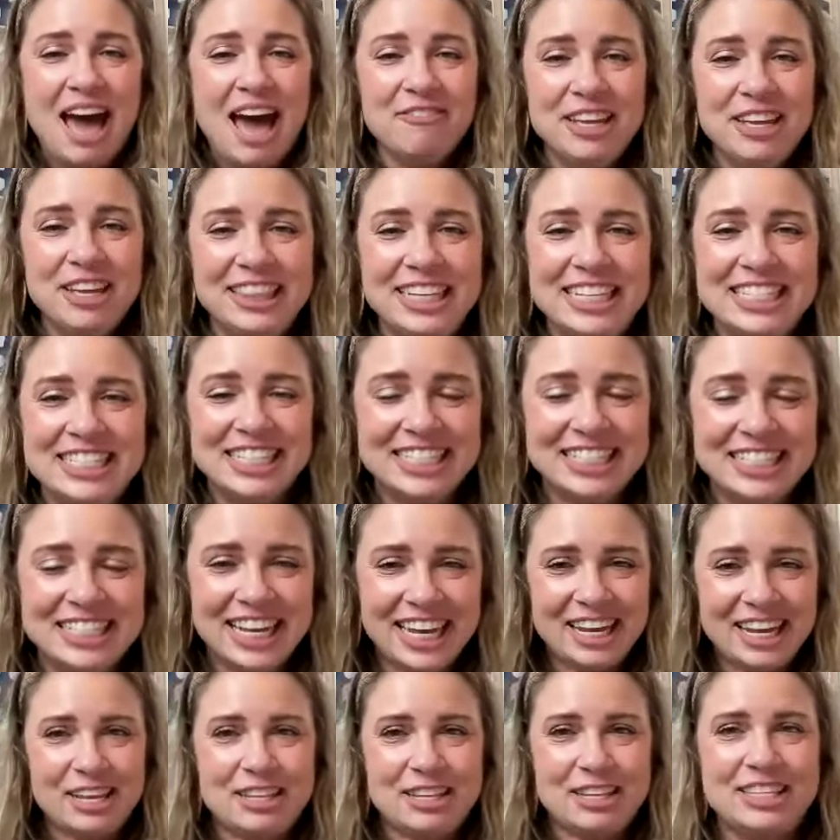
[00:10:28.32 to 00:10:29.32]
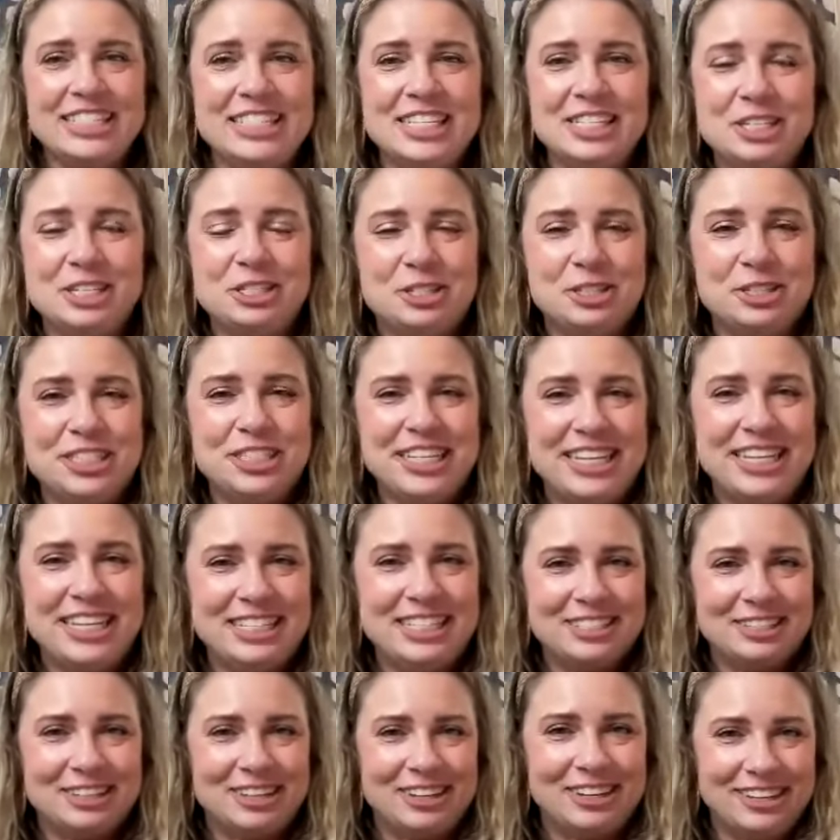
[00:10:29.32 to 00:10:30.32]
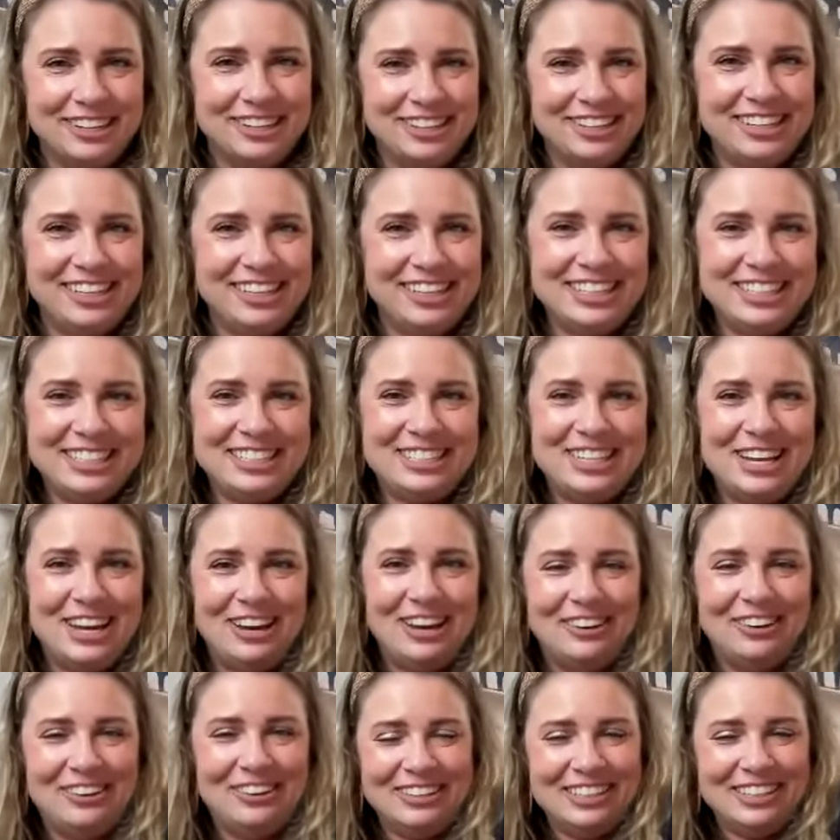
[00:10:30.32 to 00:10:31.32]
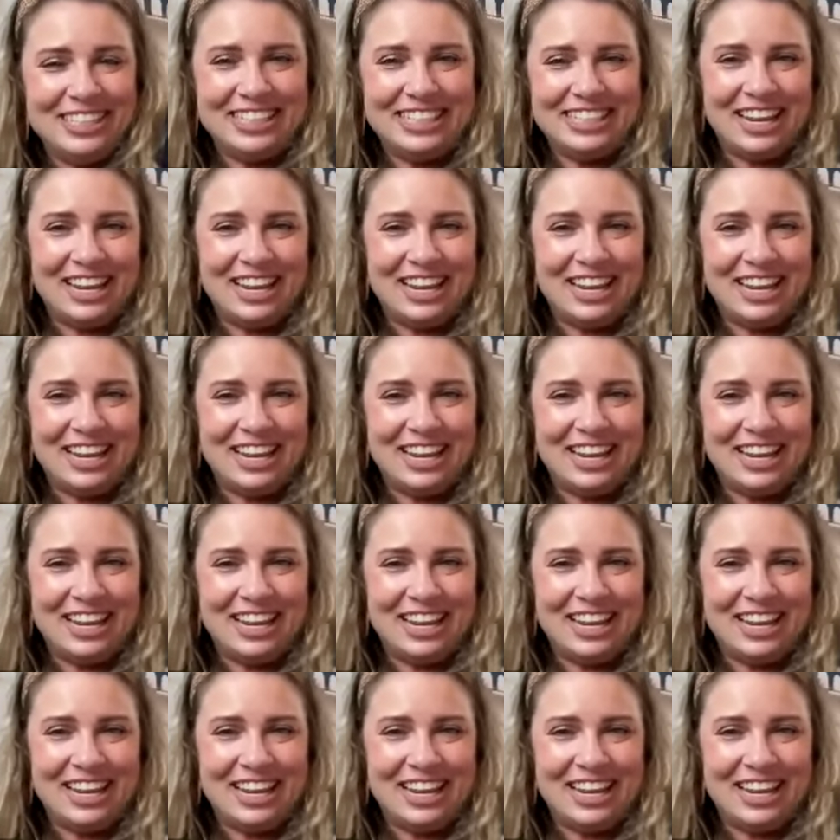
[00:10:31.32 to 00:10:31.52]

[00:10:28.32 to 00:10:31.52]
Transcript: haven't, this is your teaser. So is